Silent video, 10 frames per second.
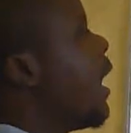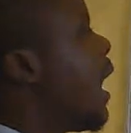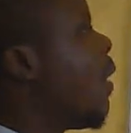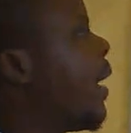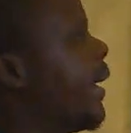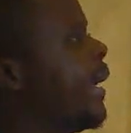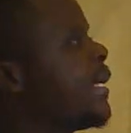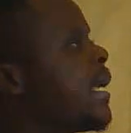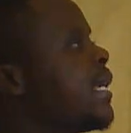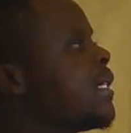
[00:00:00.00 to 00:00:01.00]
our x
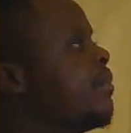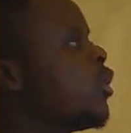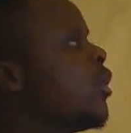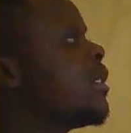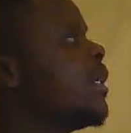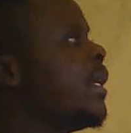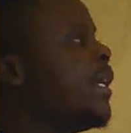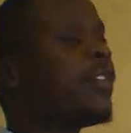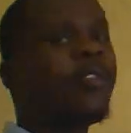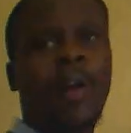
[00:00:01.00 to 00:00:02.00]
asymptotes
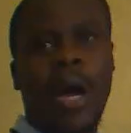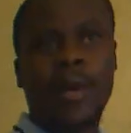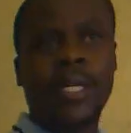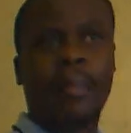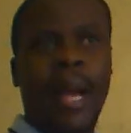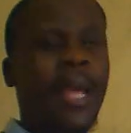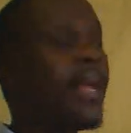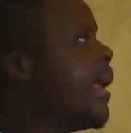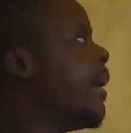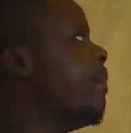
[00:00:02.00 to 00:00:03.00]
is found by
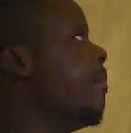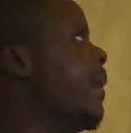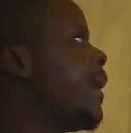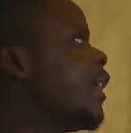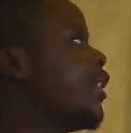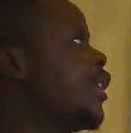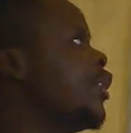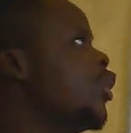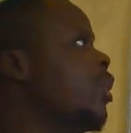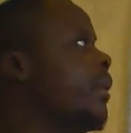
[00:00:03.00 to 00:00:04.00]
making the
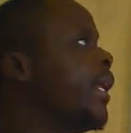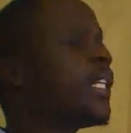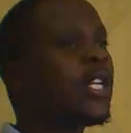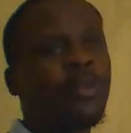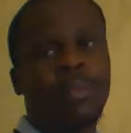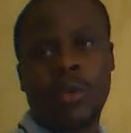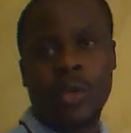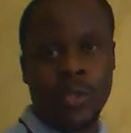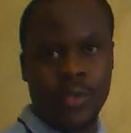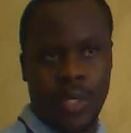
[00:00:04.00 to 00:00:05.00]
denominator to be equal
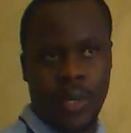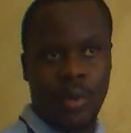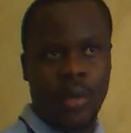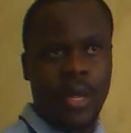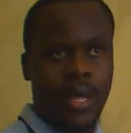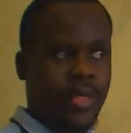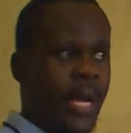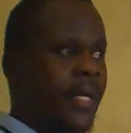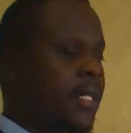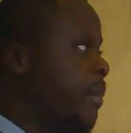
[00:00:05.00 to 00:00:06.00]
to 0.
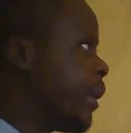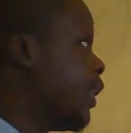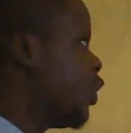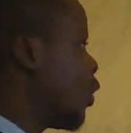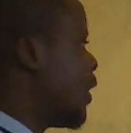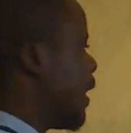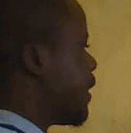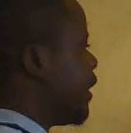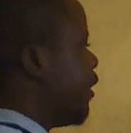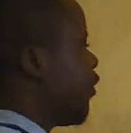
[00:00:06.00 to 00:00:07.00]
That is making sure
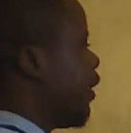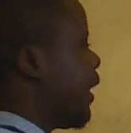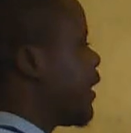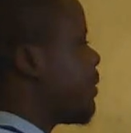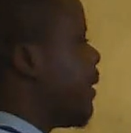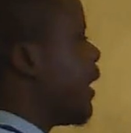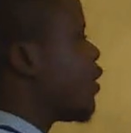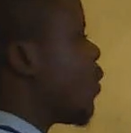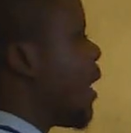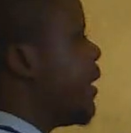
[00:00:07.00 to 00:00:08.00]
that if x minus
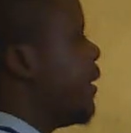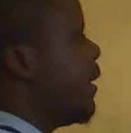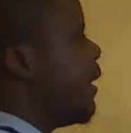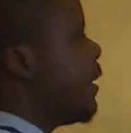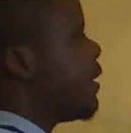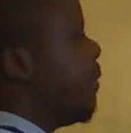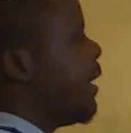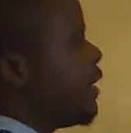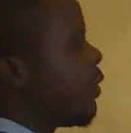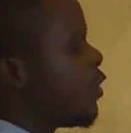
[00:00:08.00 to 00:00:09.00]
1 is
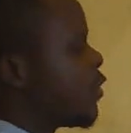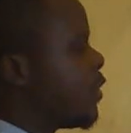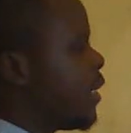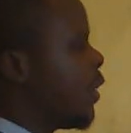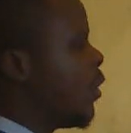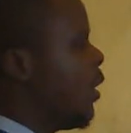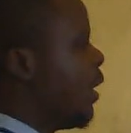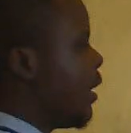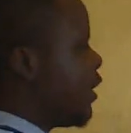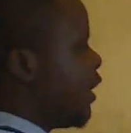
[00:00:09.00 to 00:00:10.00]
made equal to 0,
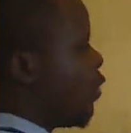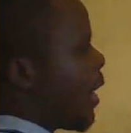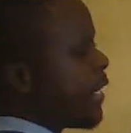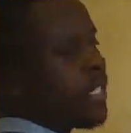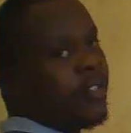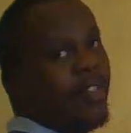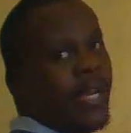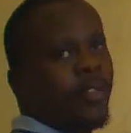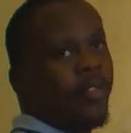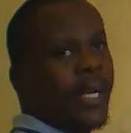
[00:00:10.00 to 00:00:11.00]
then what is the
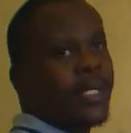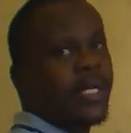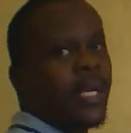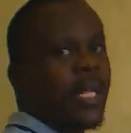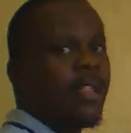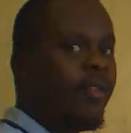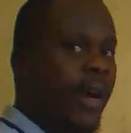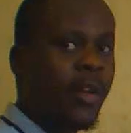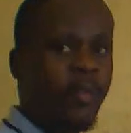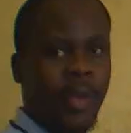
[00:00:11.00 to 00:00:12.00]
value of x? The
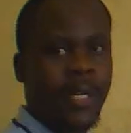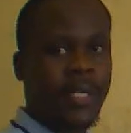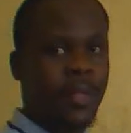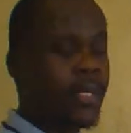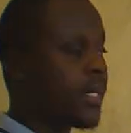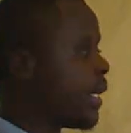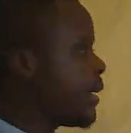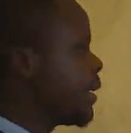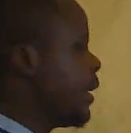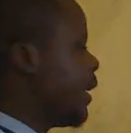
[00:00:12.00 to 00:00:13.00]
value of x in this
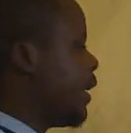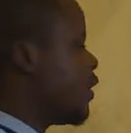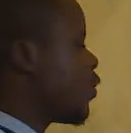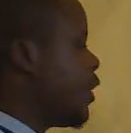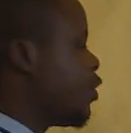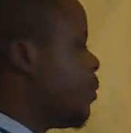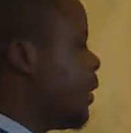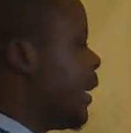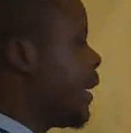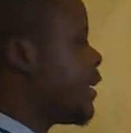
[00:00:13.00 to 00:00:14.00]
case is going to be
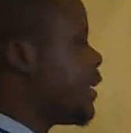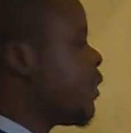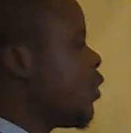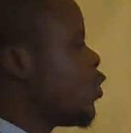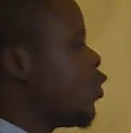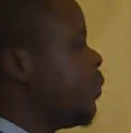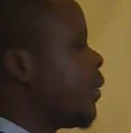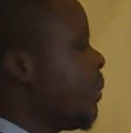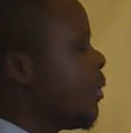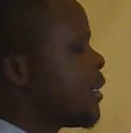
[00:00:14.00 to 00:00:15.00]
x is equal to
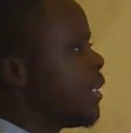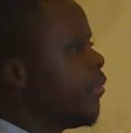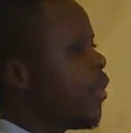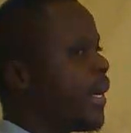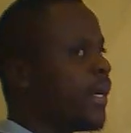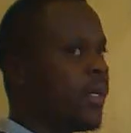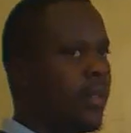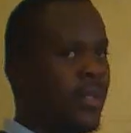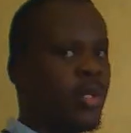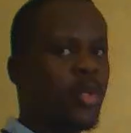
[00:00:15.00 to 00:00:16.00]
positive 1.
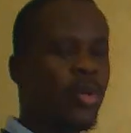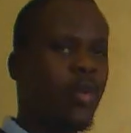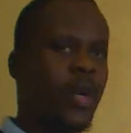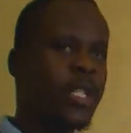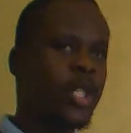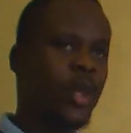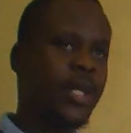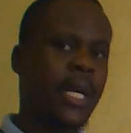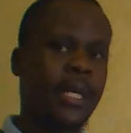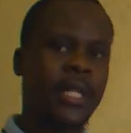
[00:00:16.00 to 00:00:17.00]
So what's the
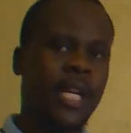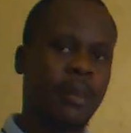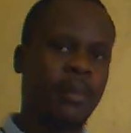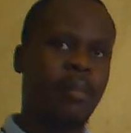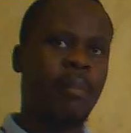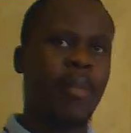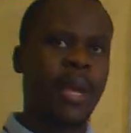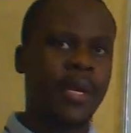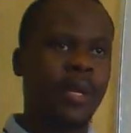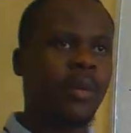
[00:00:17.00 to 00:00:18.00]
shortcut that
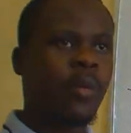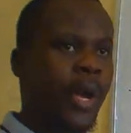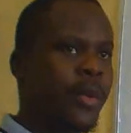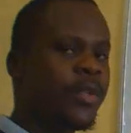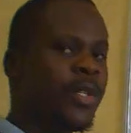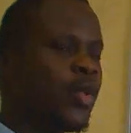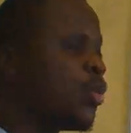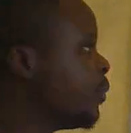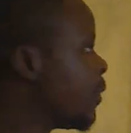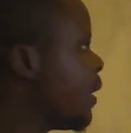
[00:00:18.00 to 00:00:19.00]
mainly we're used
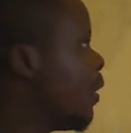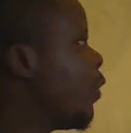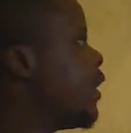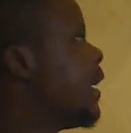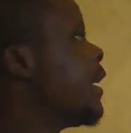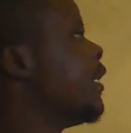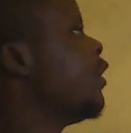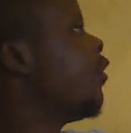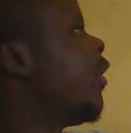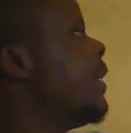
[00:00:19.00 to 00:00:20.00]
to? We just need
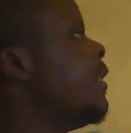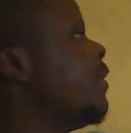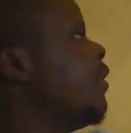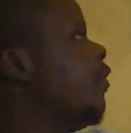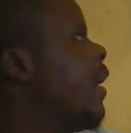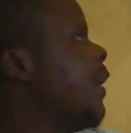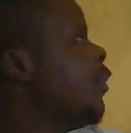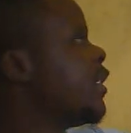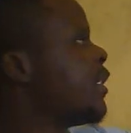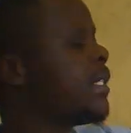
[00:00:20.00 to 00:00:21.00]
to find the value
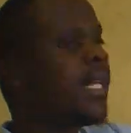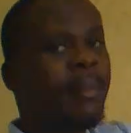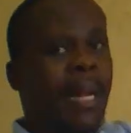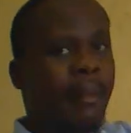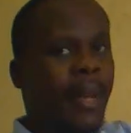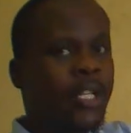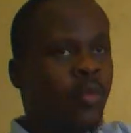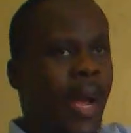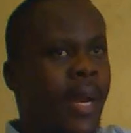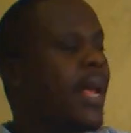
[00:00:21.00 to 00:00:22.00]
which is the same number as
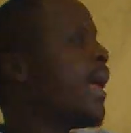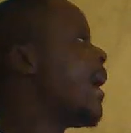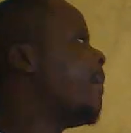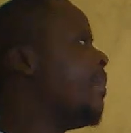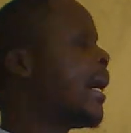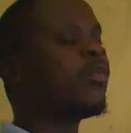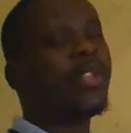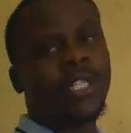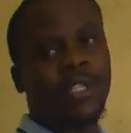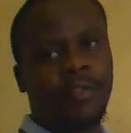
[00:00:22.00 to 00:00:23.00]
1, but
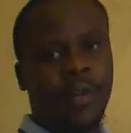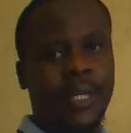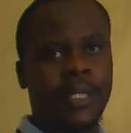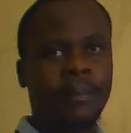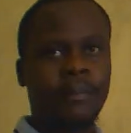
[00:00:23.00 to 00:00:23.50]
with a different